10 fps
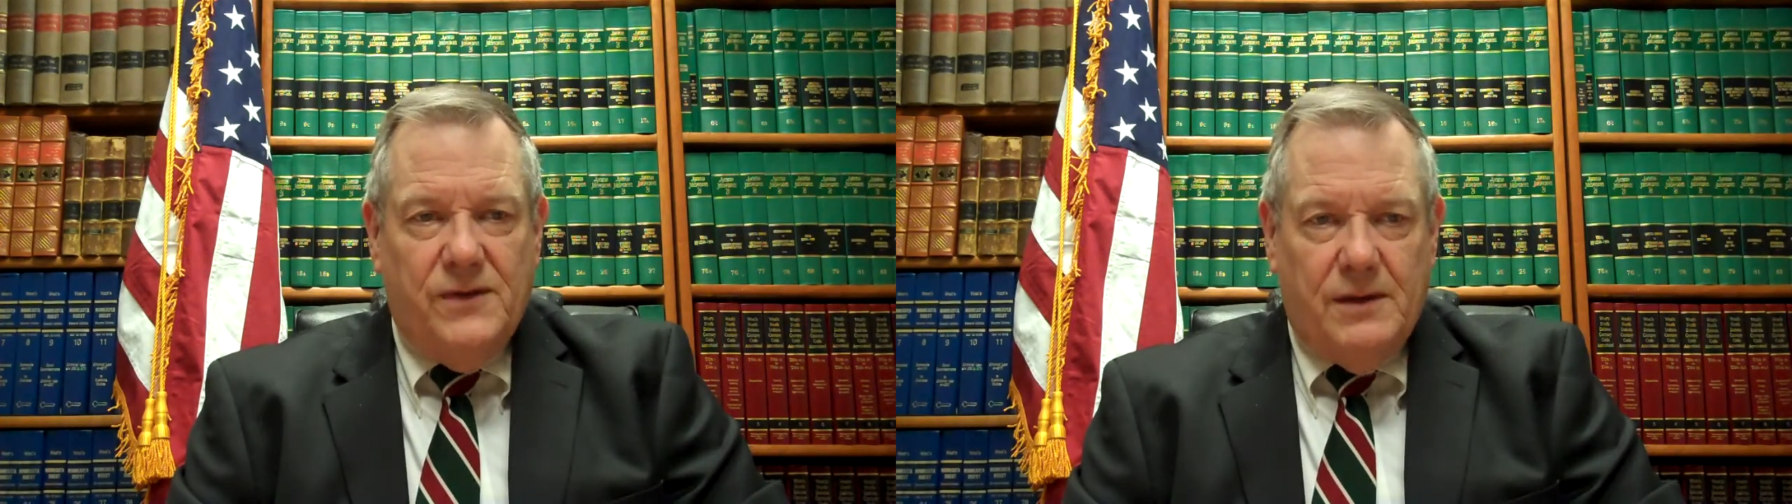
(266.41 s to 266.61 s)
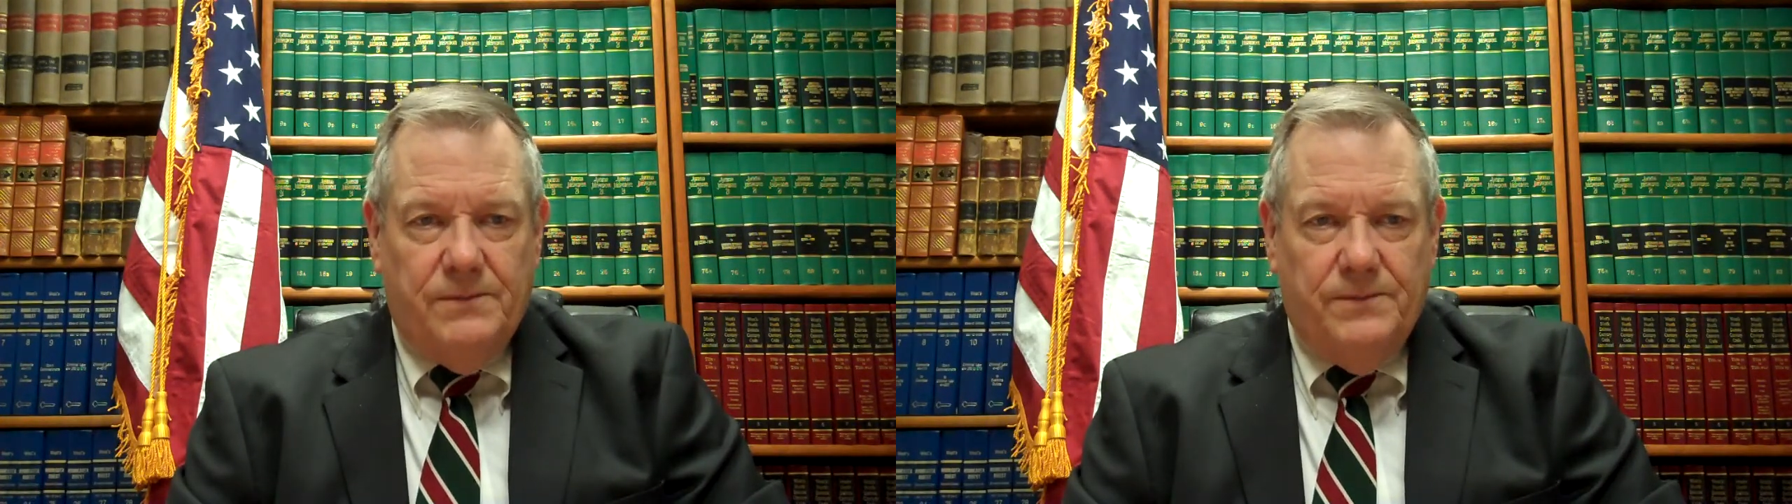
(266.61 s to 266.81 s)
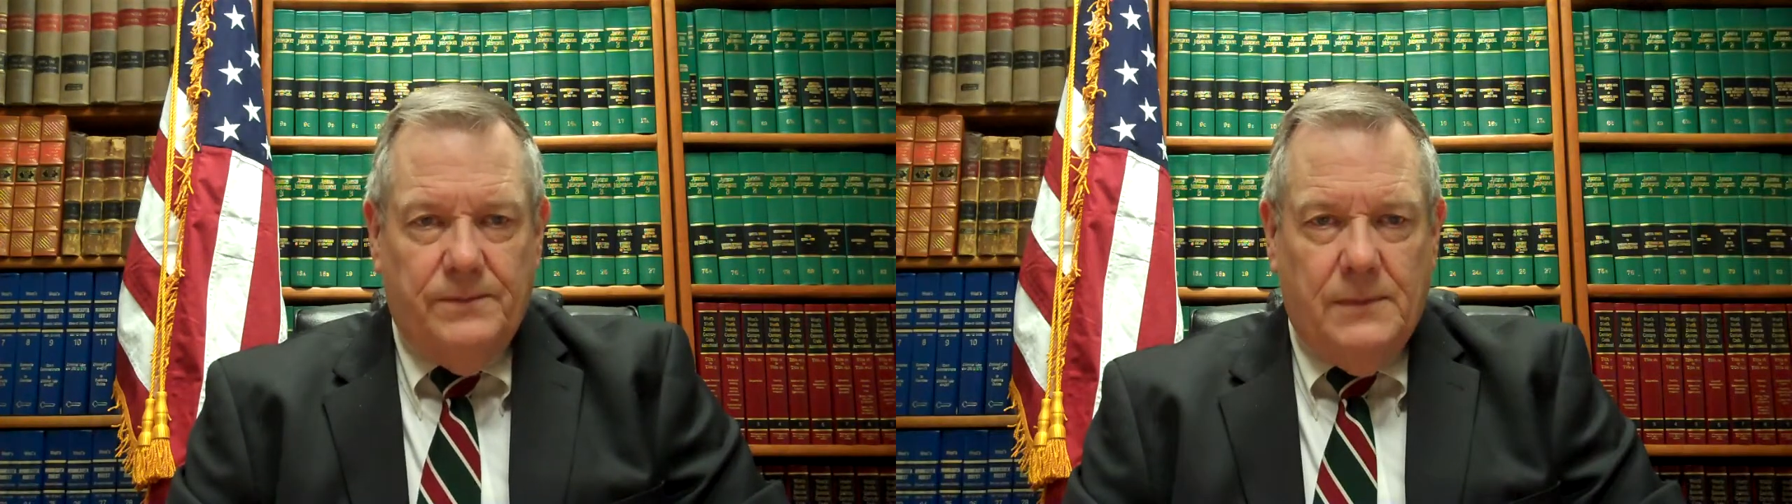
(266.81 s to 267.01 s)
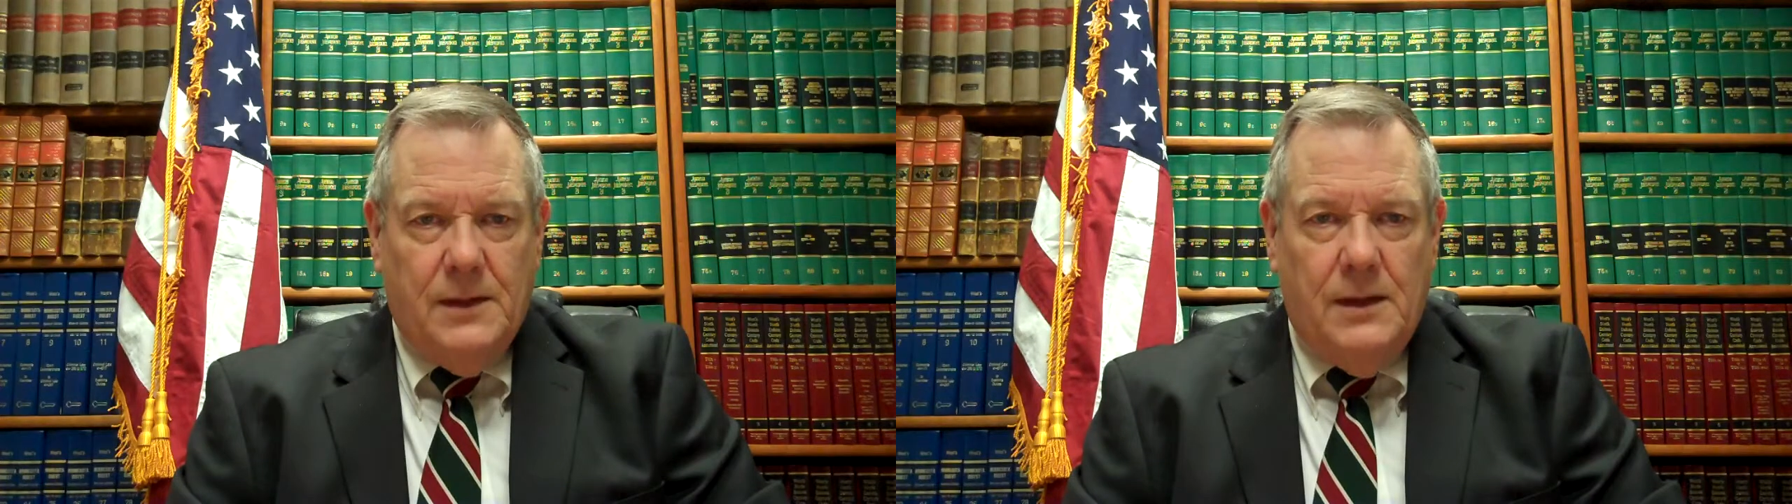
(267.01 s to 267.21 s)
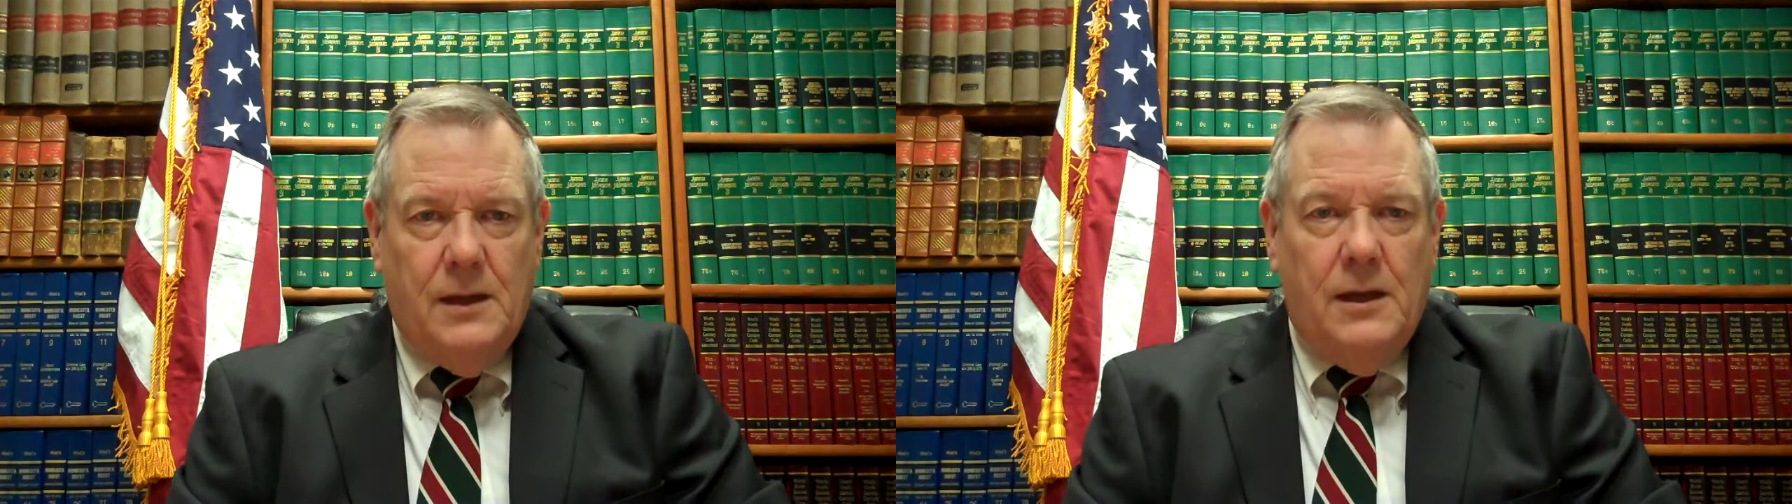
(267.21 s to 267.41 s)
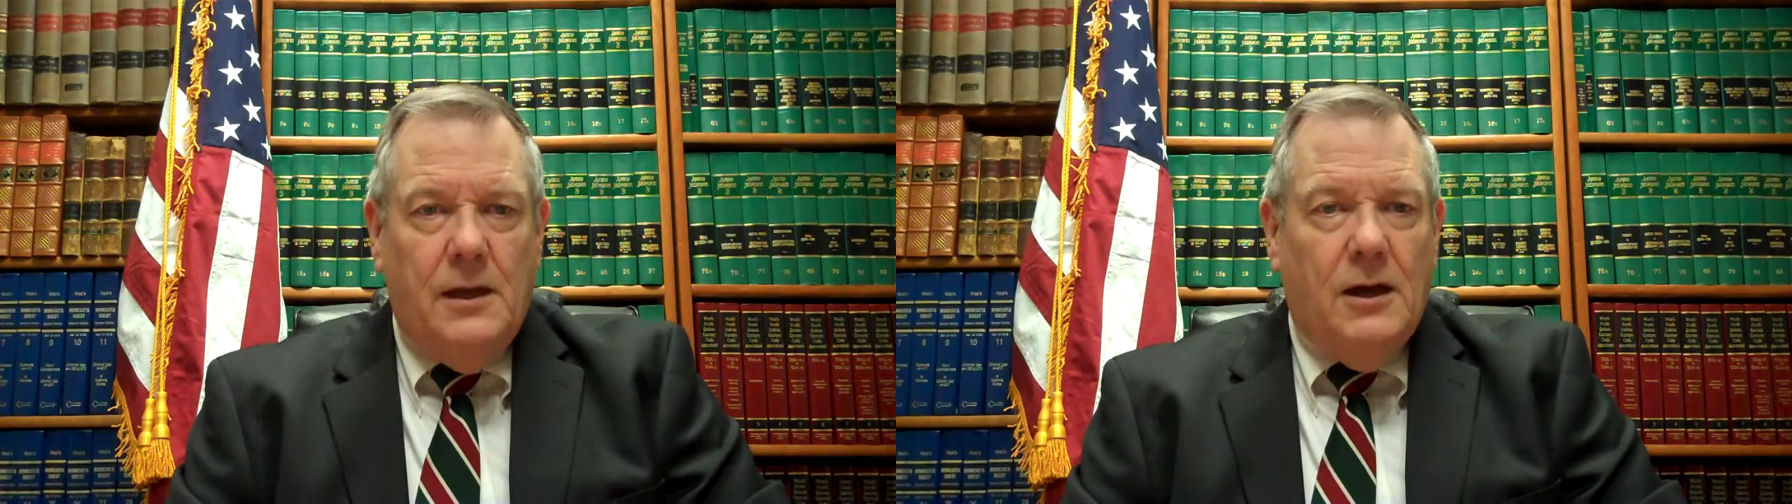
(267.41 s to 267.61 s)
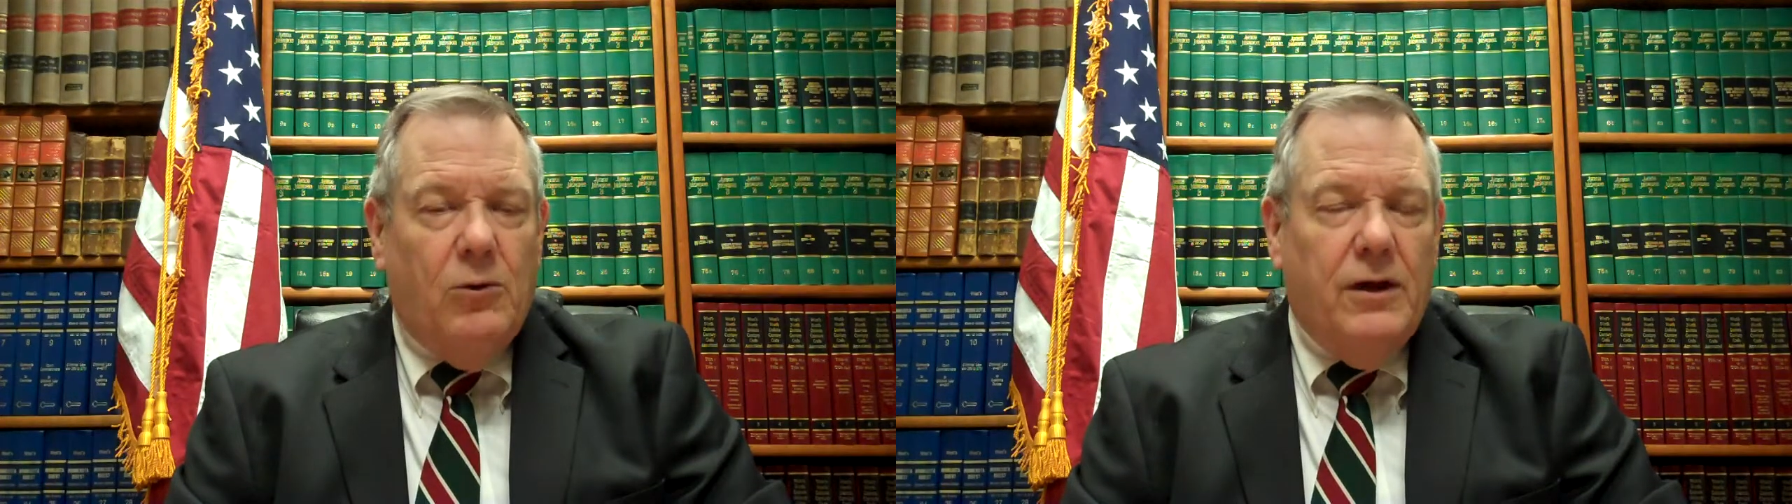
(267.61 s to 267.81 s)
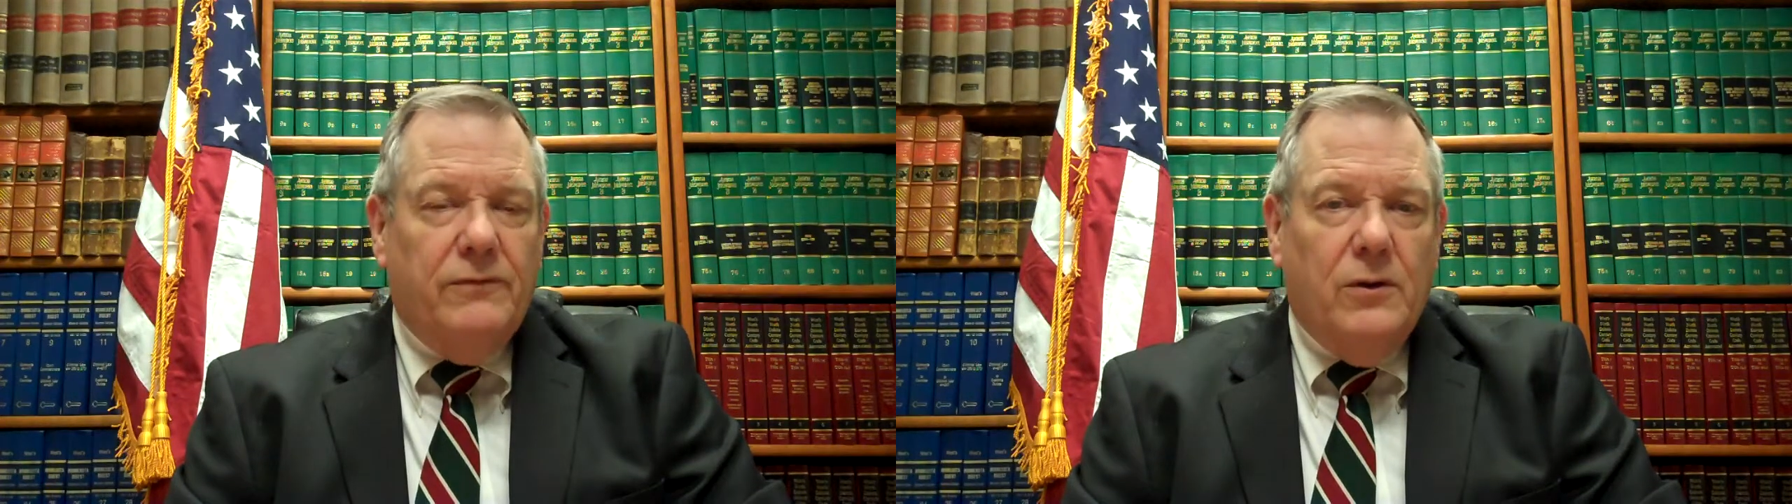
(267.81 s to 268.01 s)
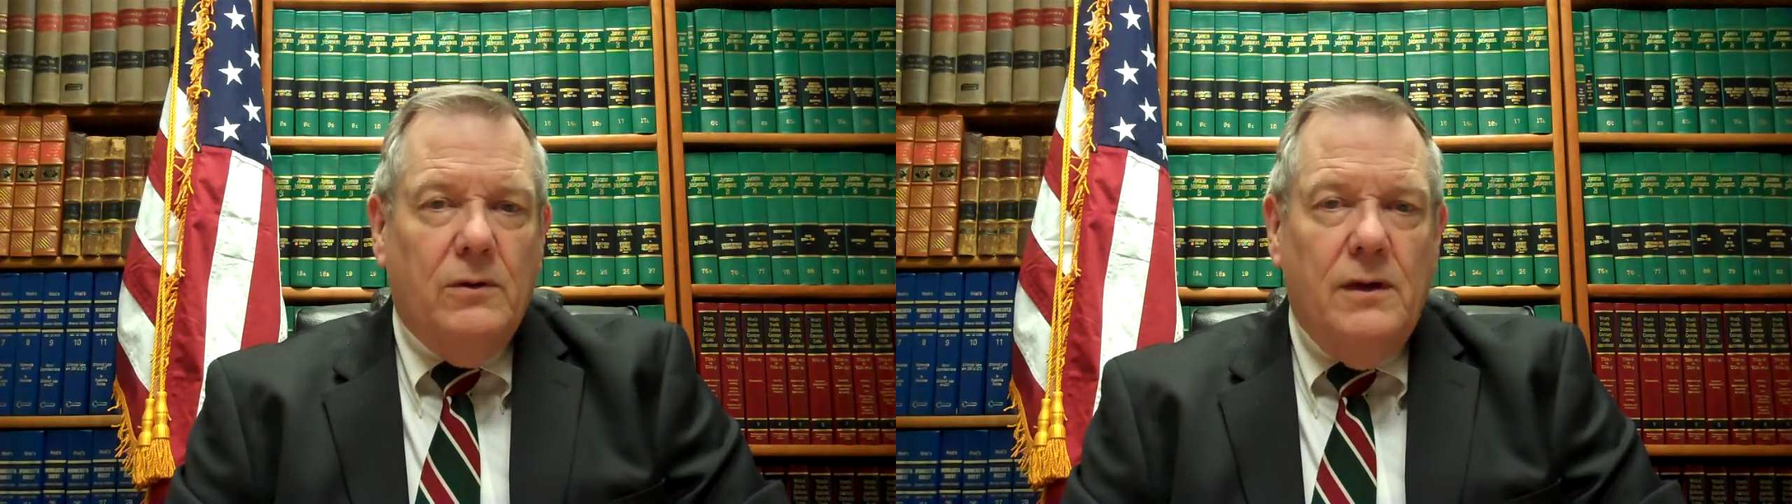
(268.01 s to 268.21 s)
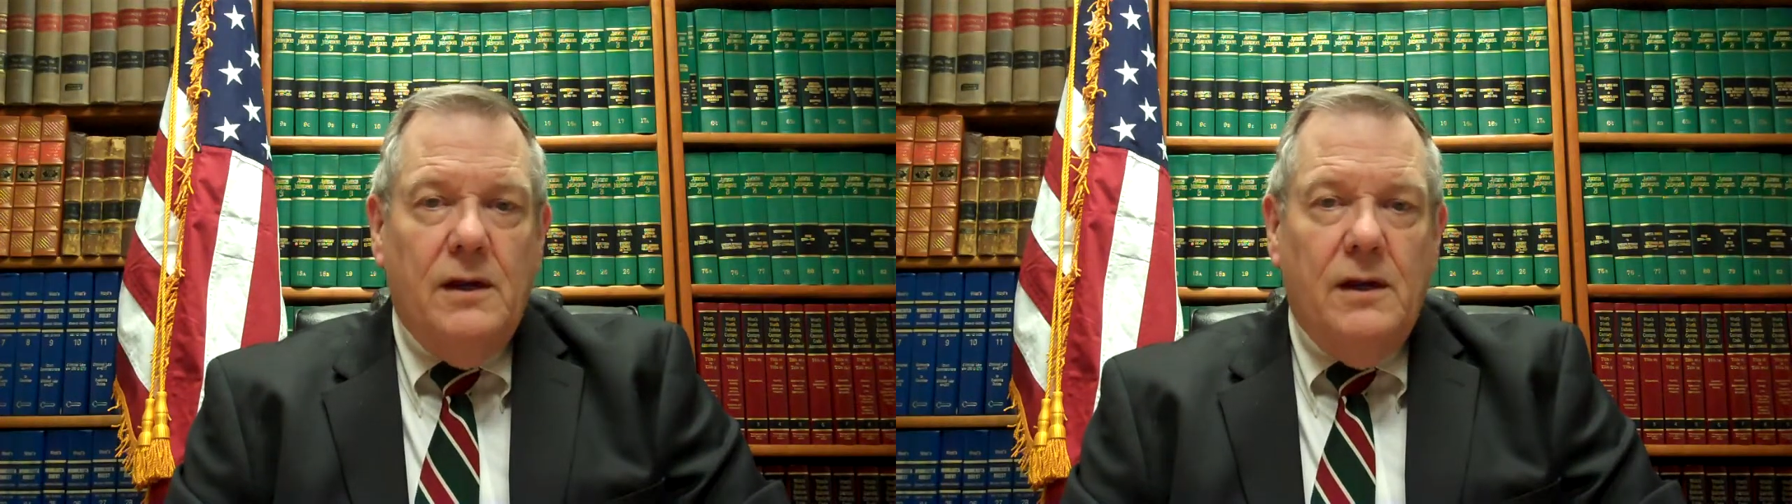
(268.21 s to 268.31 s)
them. However,